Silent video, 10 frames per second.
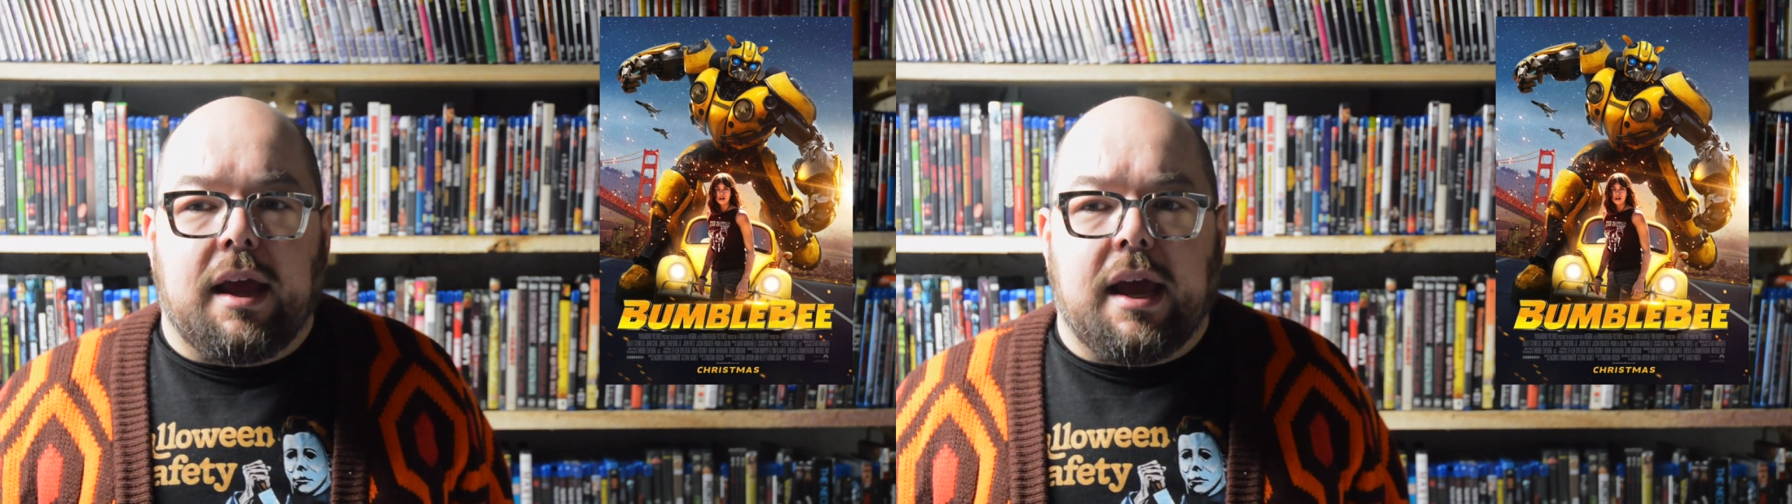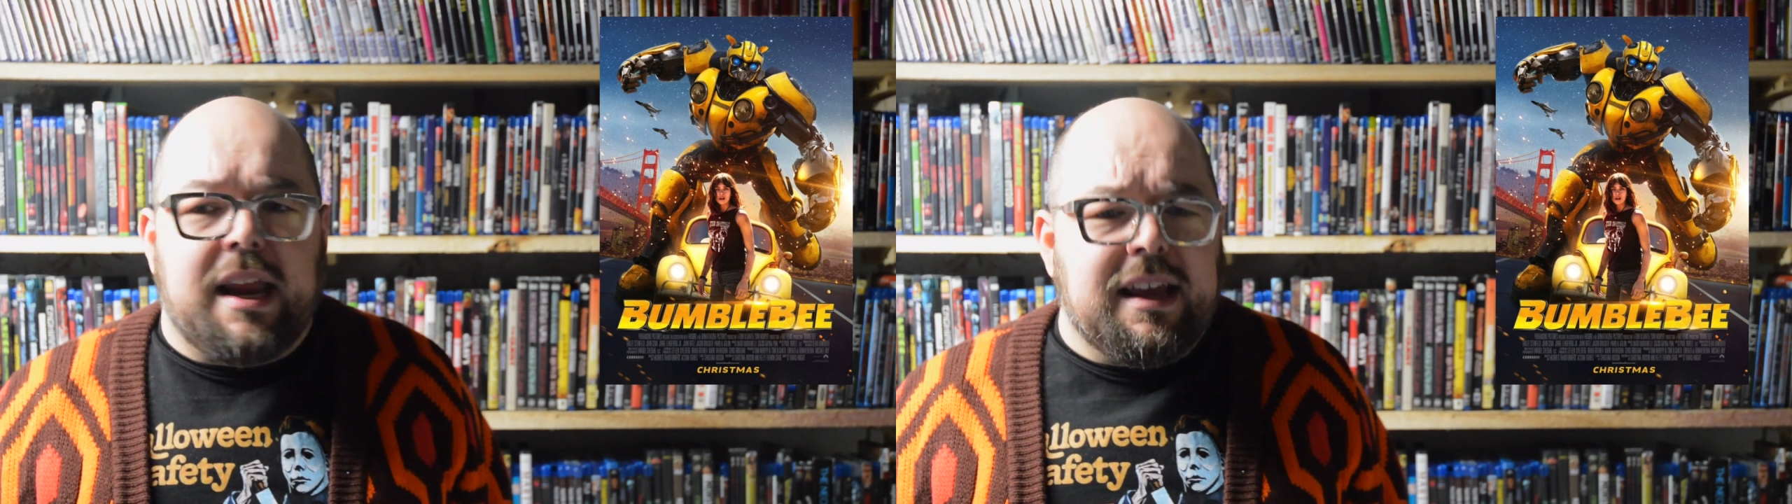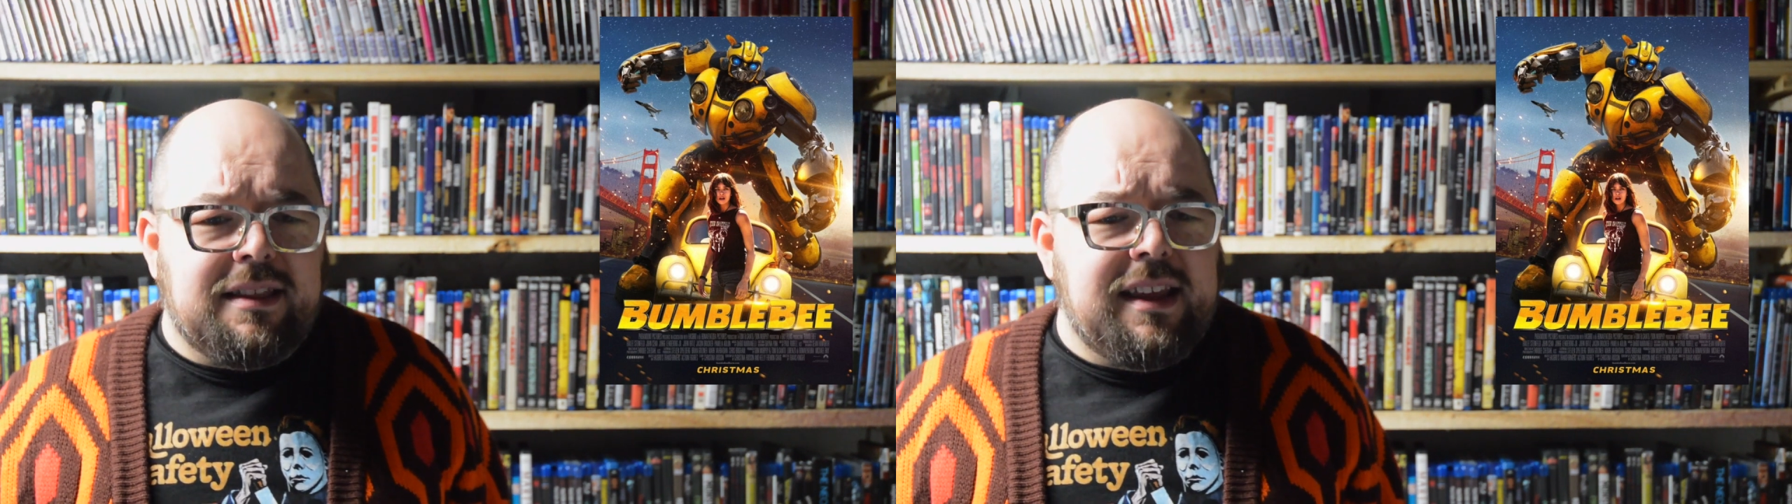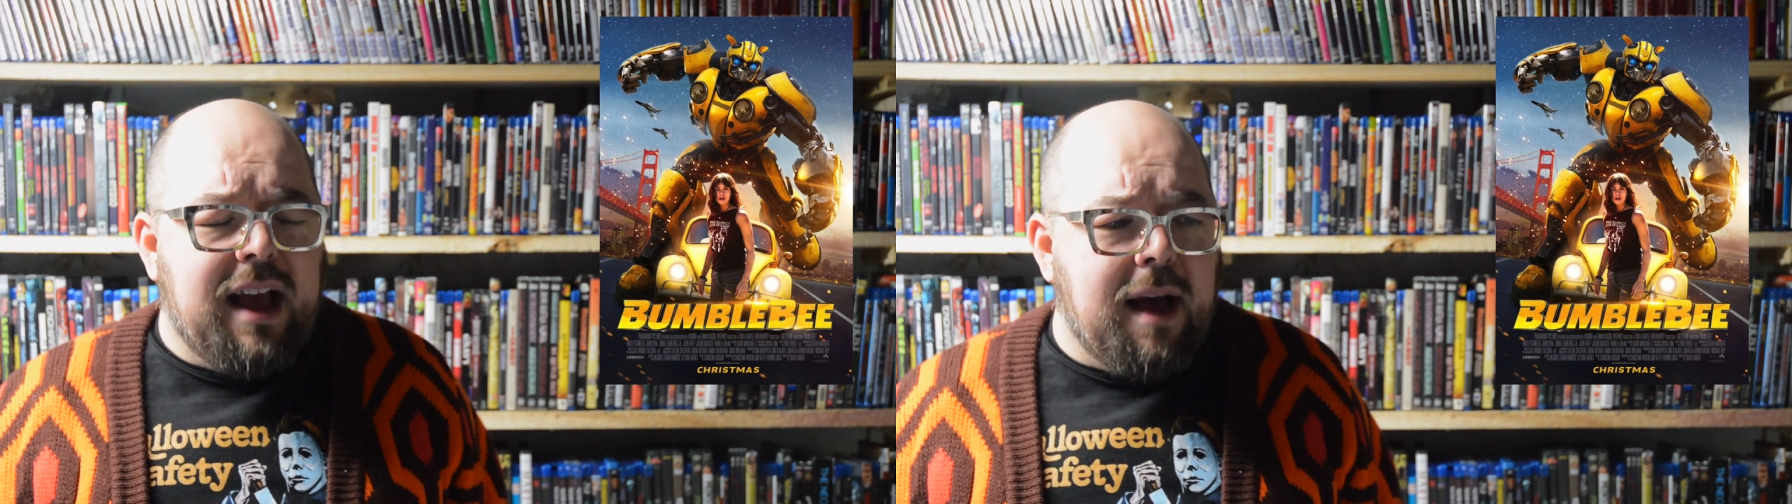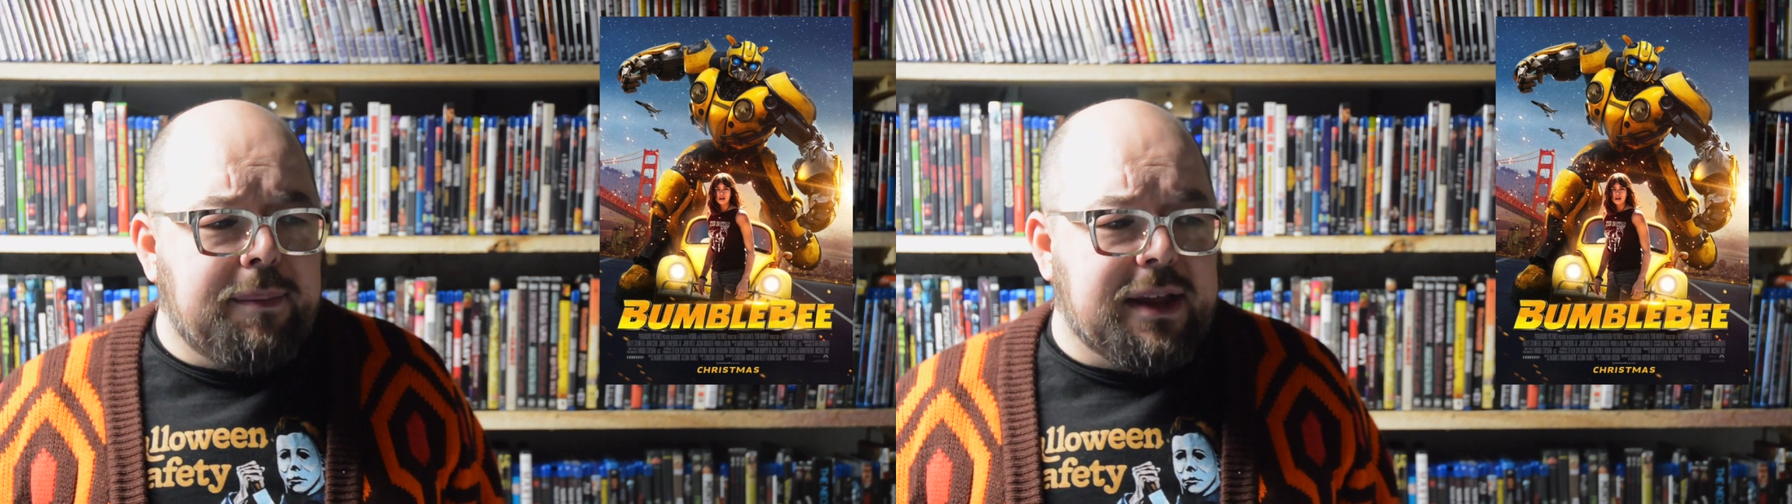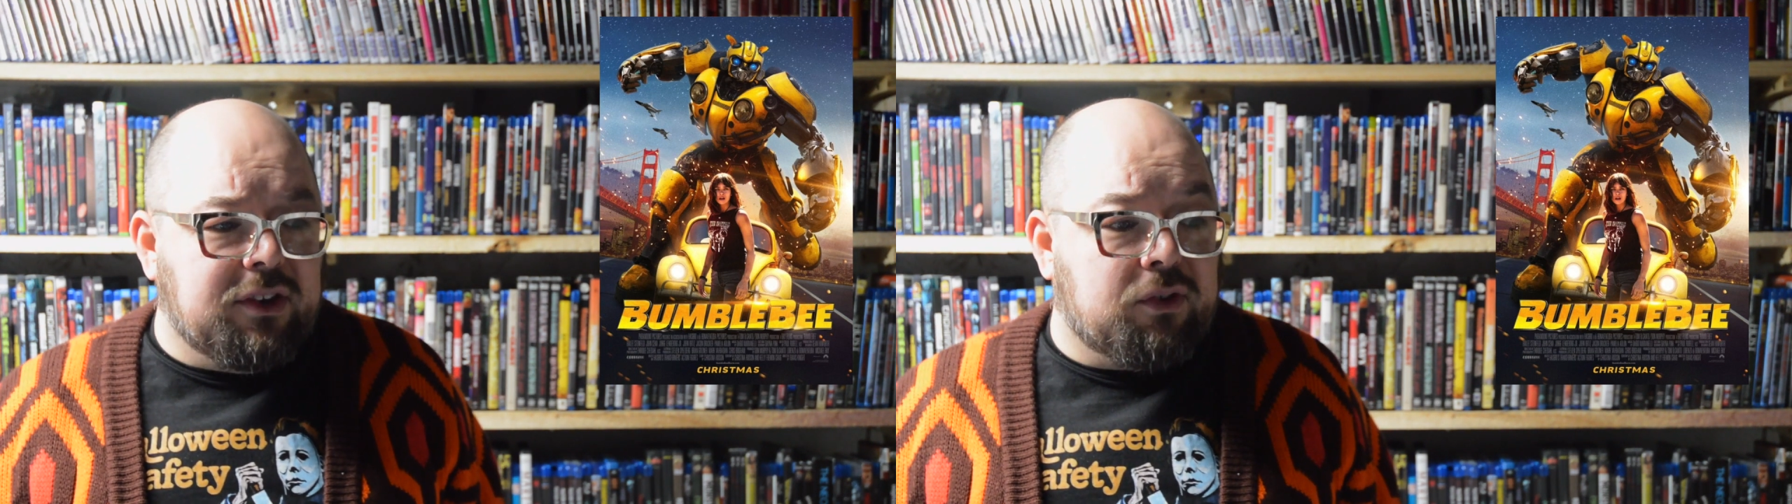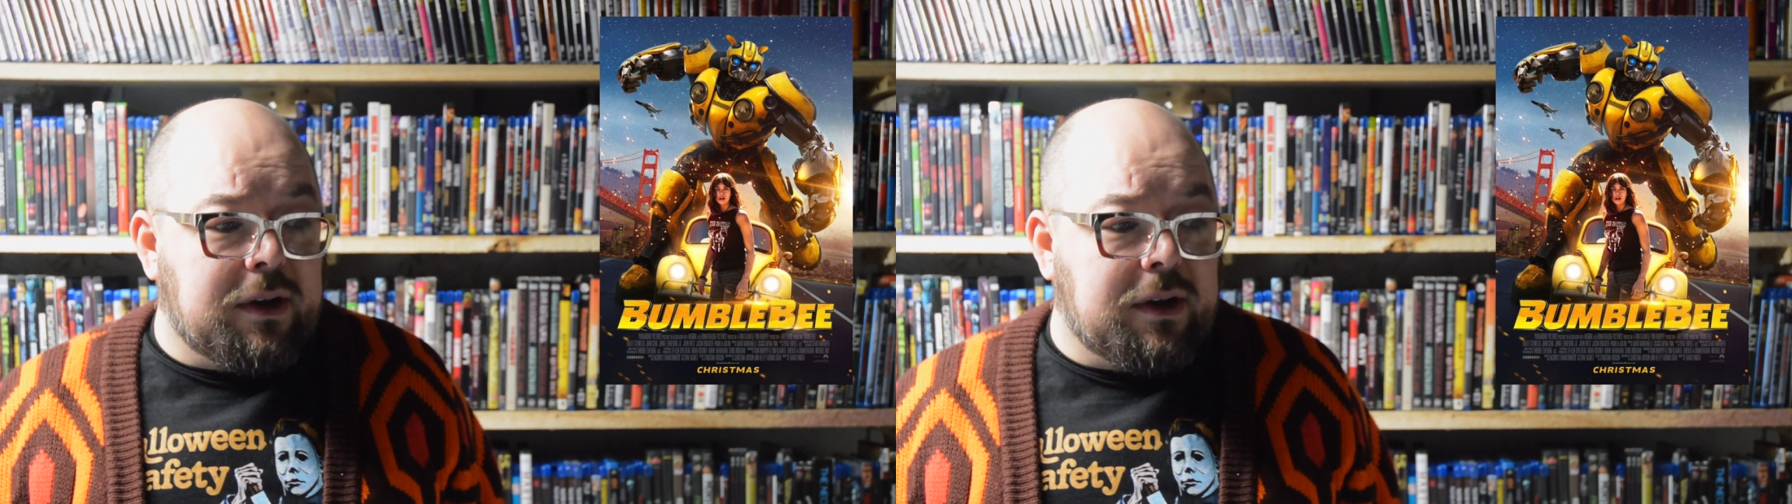and Anthony Hopkins,